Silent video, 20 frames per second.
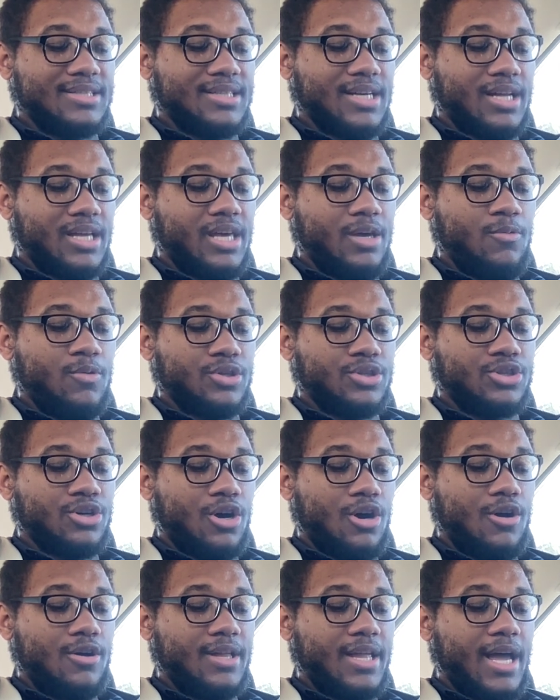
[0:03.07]
said he would
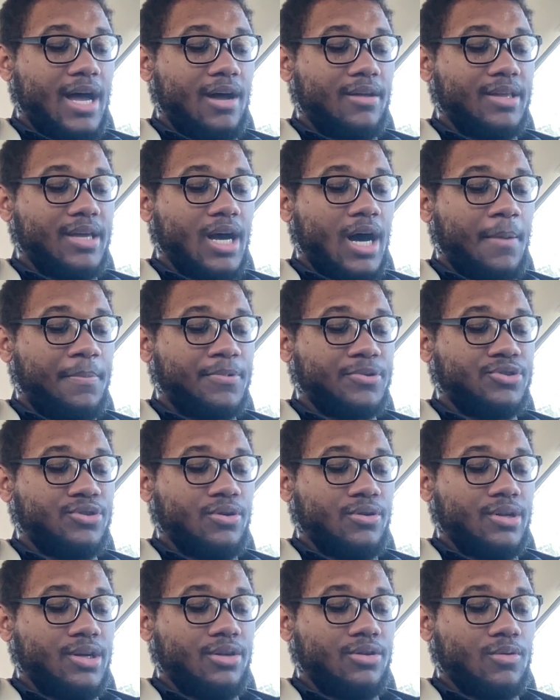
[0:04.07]
turn down the
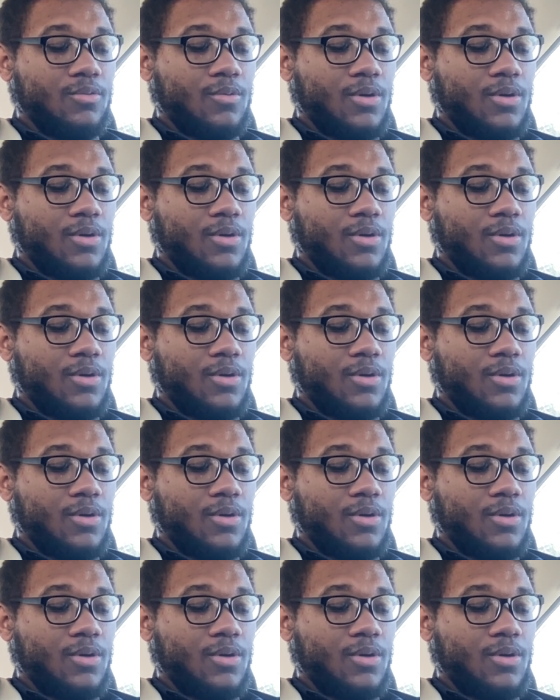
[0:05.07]
opportunity to